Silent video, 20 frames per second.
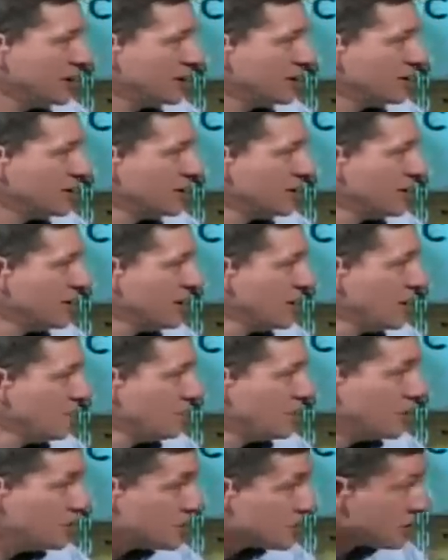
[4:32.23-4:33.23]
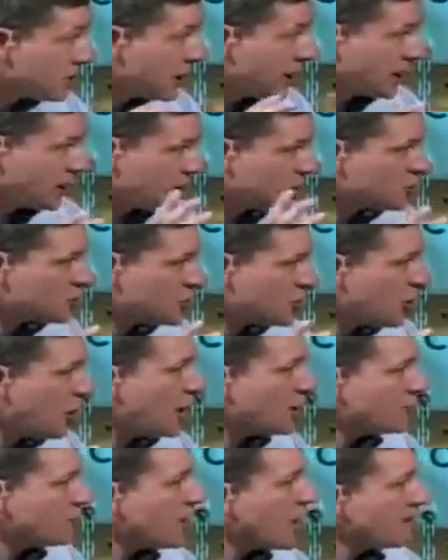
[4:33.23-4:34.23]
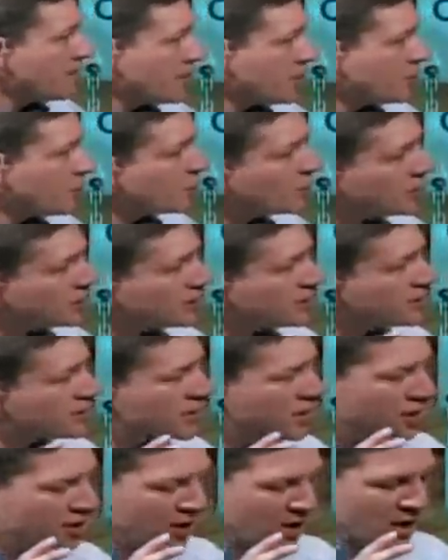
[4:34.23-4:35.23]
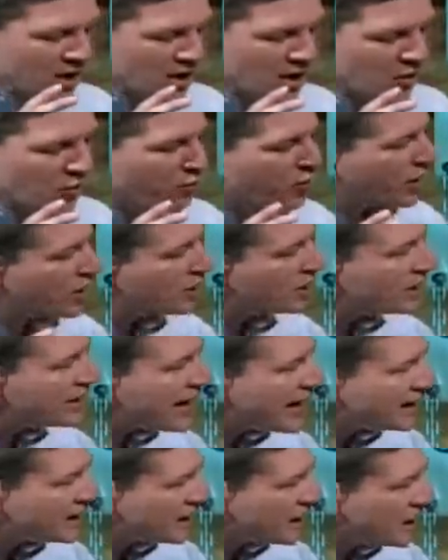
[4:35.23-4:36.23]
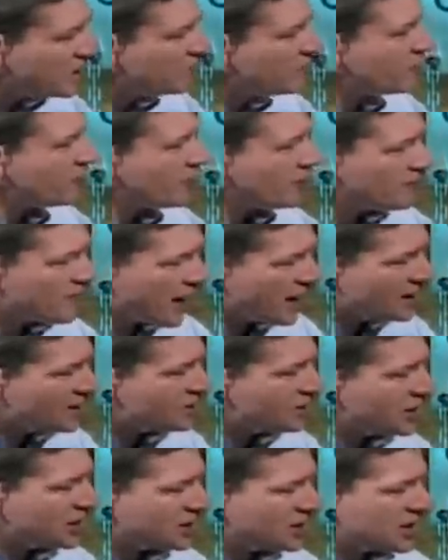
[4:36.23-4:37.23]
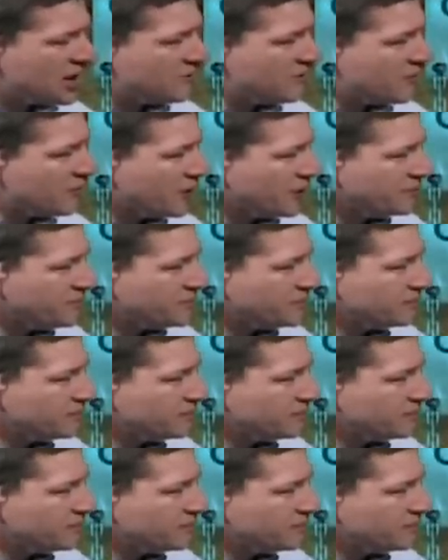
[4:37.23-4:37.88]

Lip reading: I mean, those are like jaw-dropping words. Where did that come from? How did you get to that point?